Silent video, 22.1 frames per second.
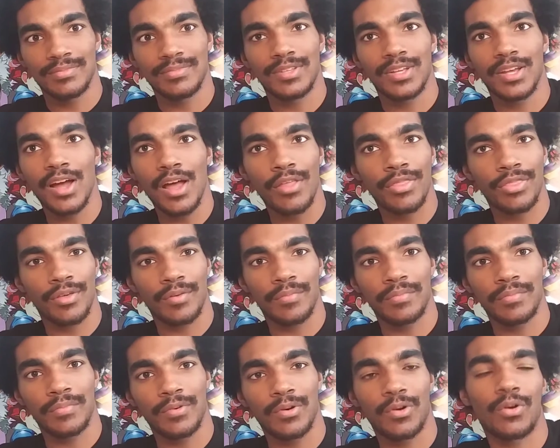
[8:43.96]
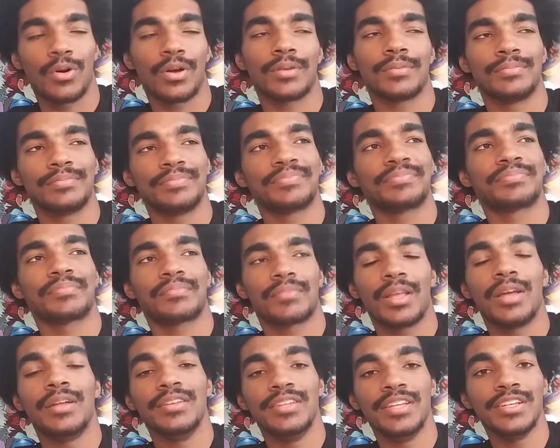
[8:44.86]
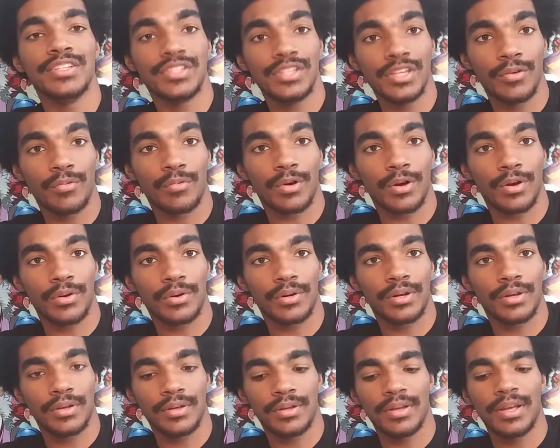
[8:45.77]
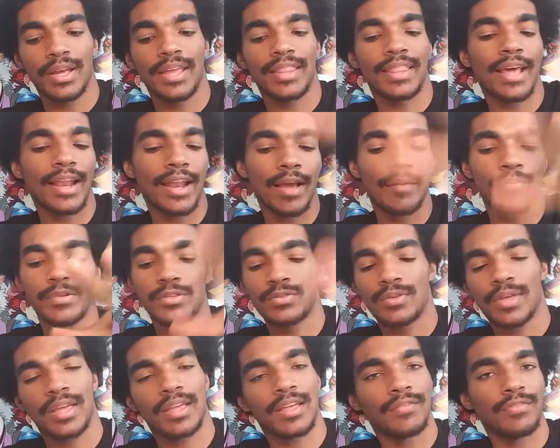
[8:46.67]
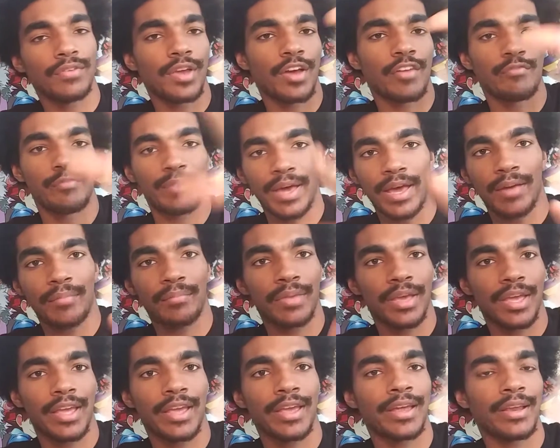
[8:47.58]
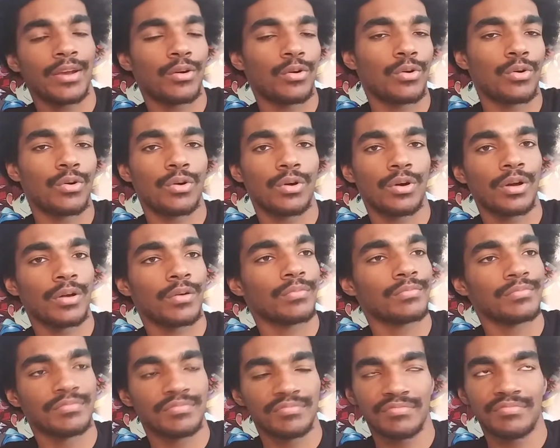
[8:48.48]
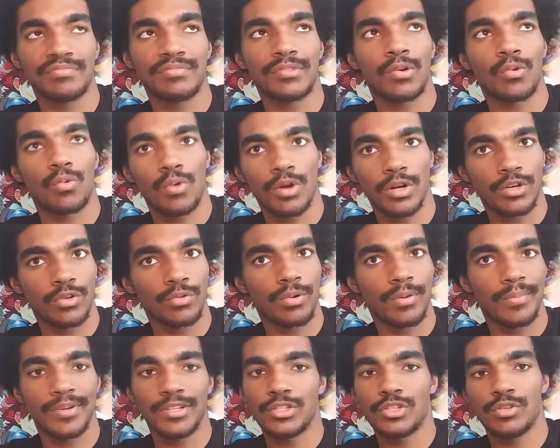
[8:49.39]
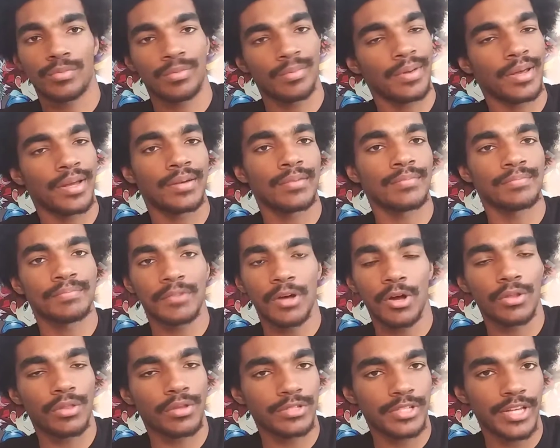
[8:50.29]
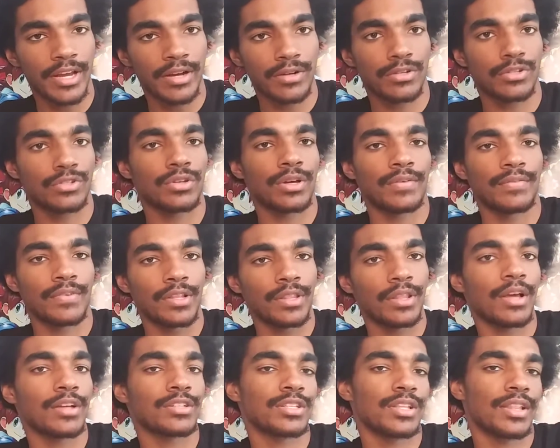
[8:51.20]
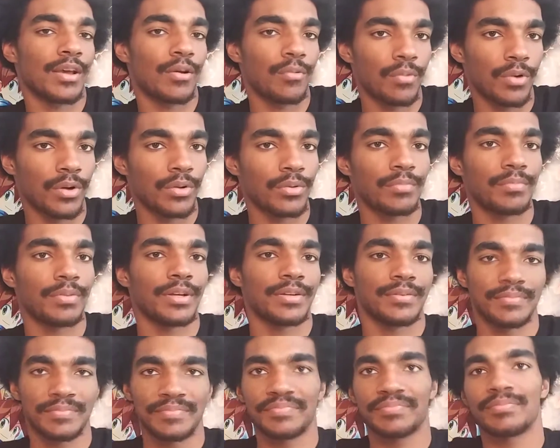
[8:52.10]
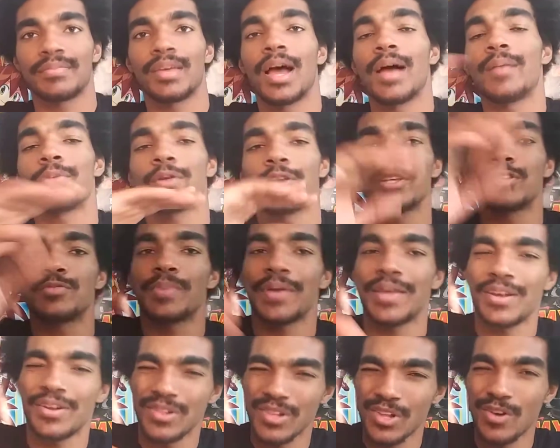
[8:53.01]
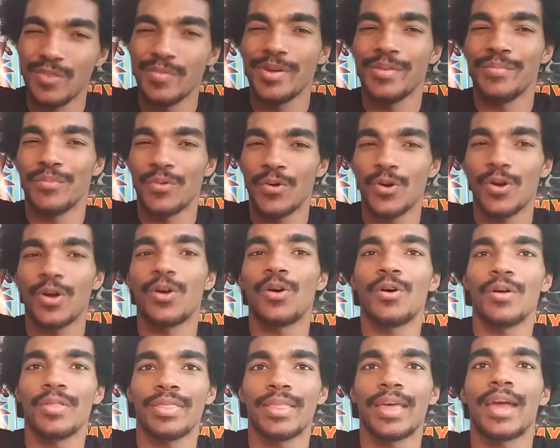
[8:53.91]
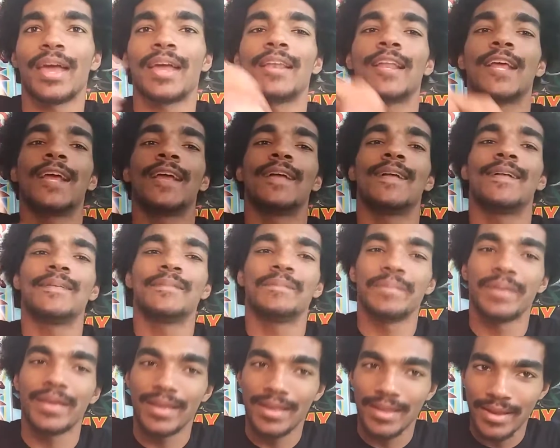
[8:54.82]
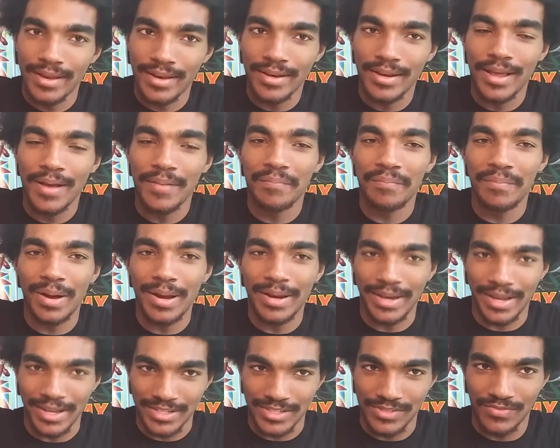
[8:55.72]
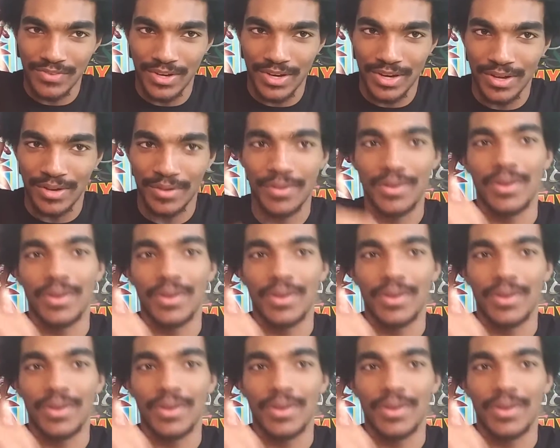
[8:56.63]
Gotham or DC world. And that happens like if you have Batman or Wonder Woman, Superman, all those characters you have unlocked to that world. But I'm going to explain a little bit more on that in my next video.